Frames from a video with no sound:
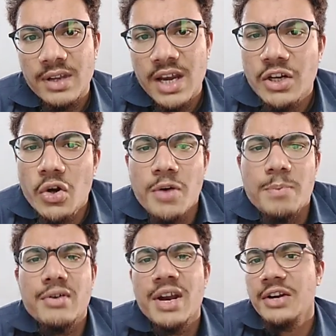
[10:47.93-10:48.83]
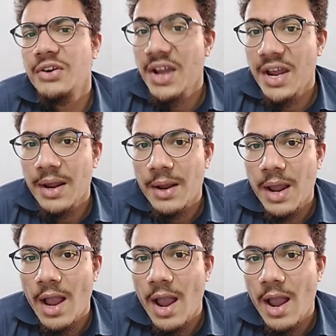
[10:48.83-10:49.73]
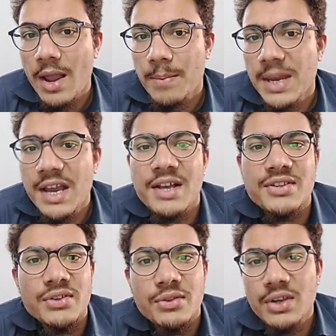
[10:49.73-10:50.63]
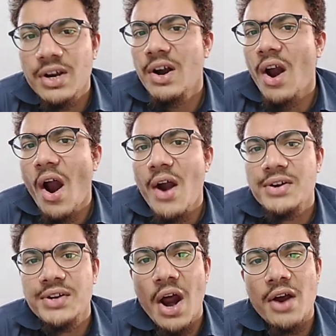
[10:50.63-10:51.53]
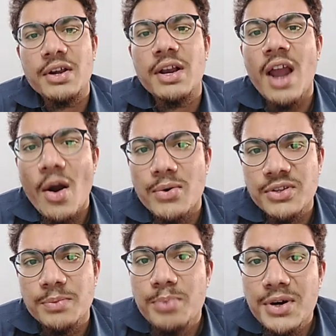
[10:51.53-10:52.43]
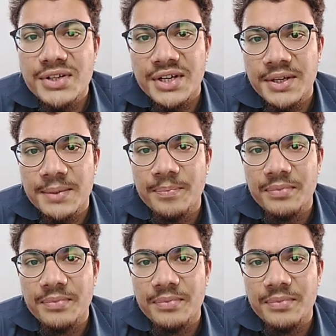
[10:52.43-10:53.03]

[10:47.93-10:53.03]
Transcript: It could be rain today because there are dark clouds. Present.